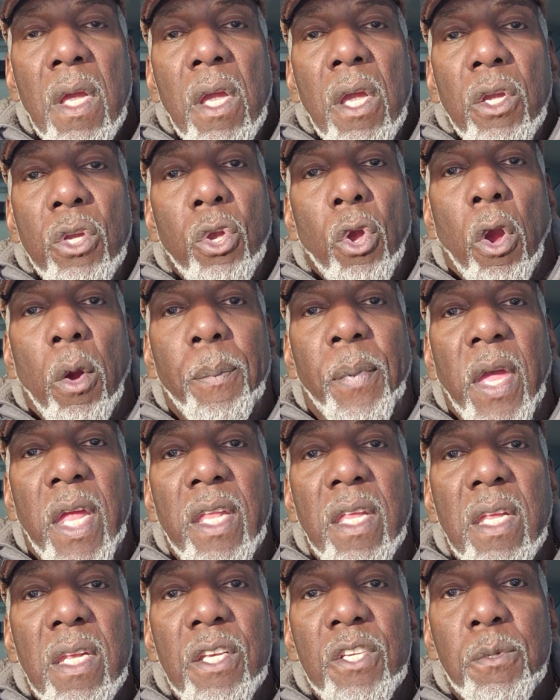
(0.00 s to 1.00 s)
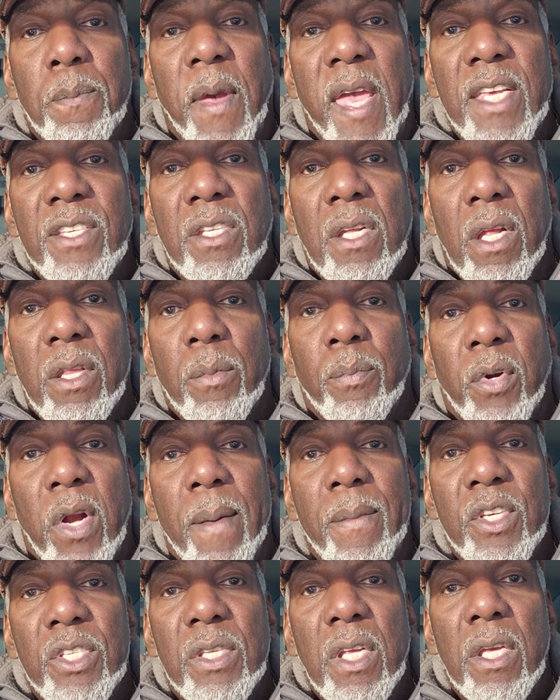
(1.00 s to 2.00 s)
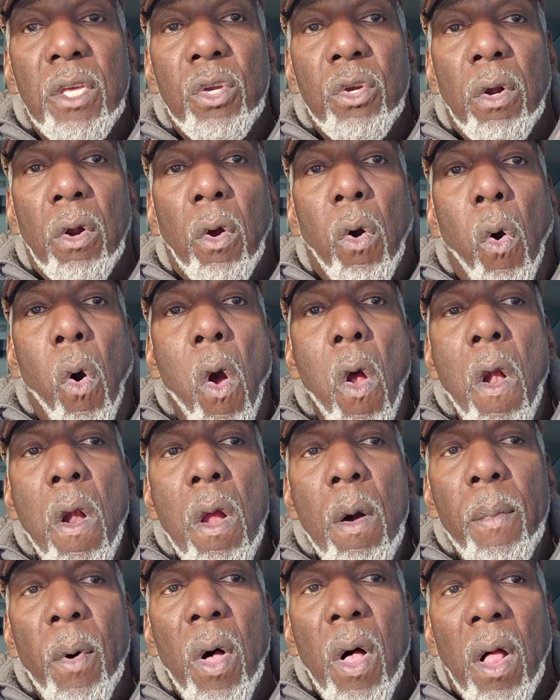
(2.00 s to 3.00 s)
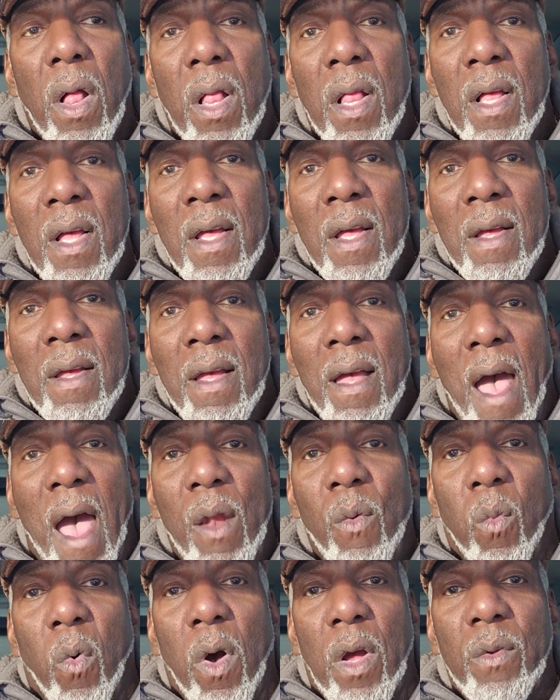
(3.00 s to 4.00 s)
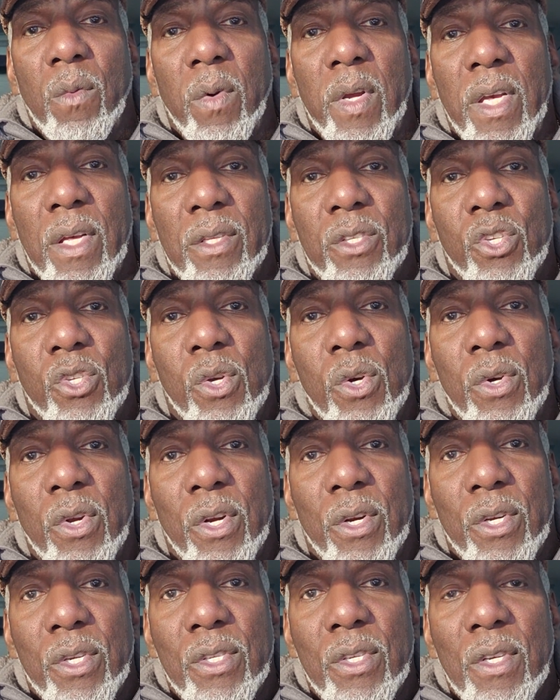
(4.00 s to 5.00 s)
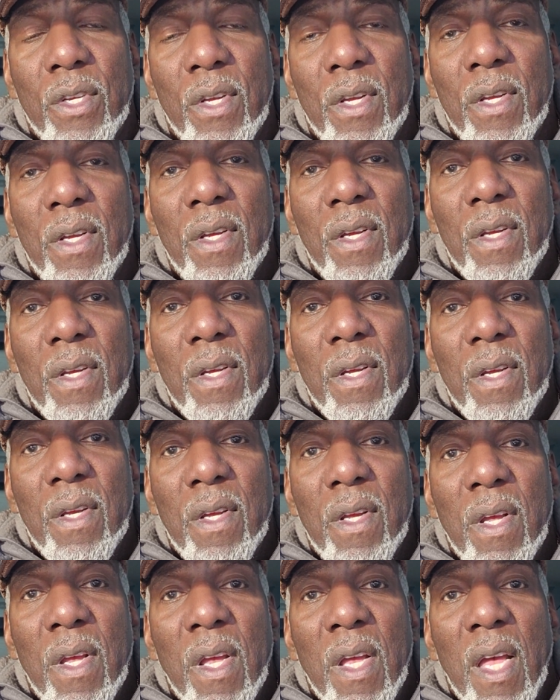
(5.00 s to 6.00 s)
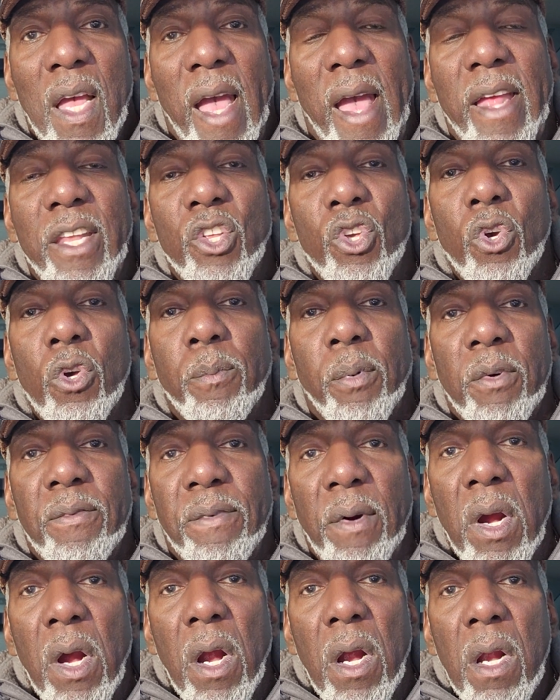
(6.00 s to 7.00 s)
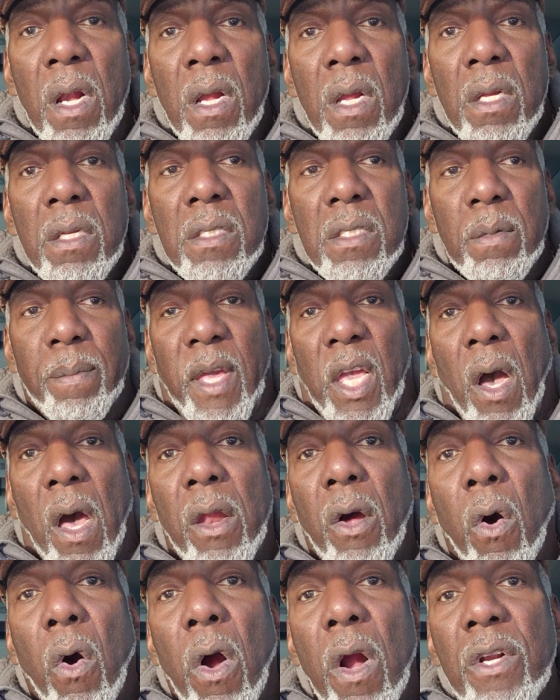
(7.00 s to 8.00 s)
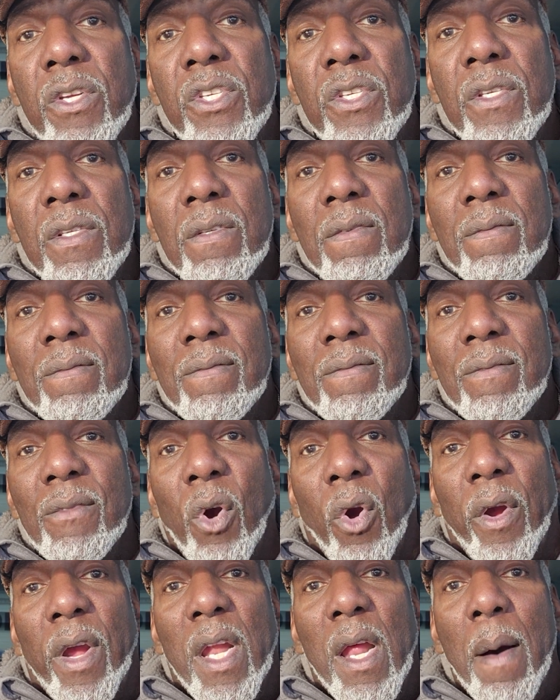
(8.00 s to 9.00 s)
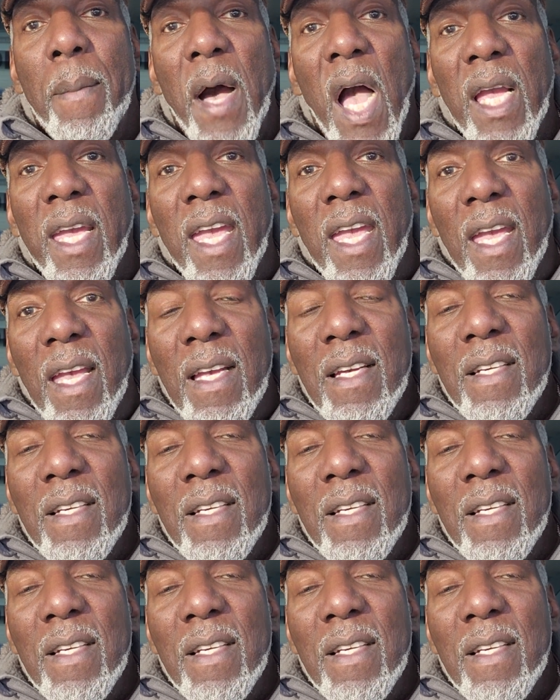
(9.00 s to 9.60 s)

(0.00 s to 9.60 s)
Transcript: Your opinion is based on the premise that you're horrible at one wheeled scooters. And you'd prefer to be on a horse or in a buggy.